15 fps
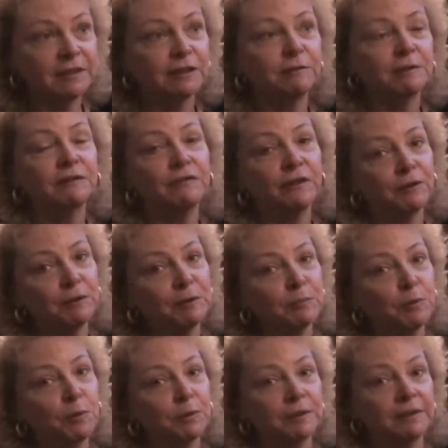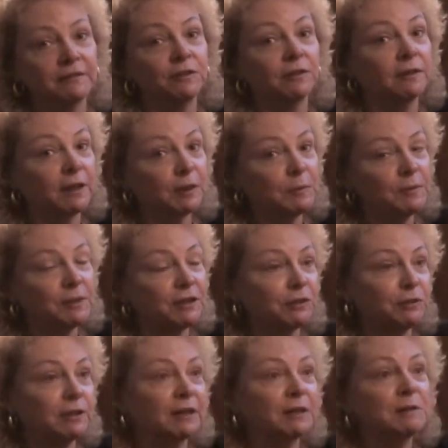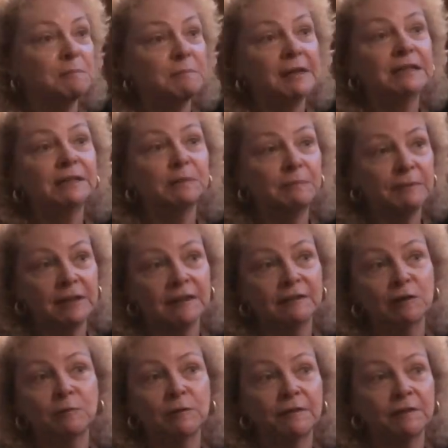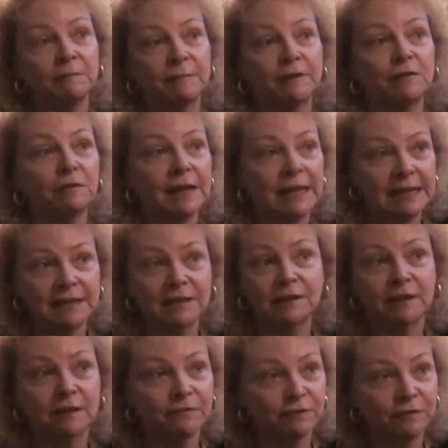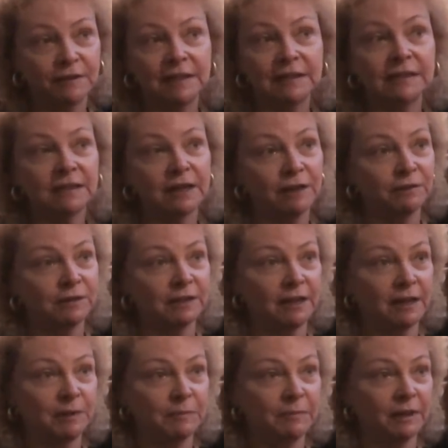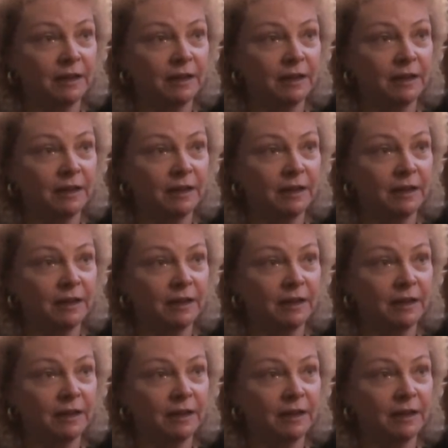so it's very important if you're going to be a doula, commit to being there with the mother hands on for the entire time.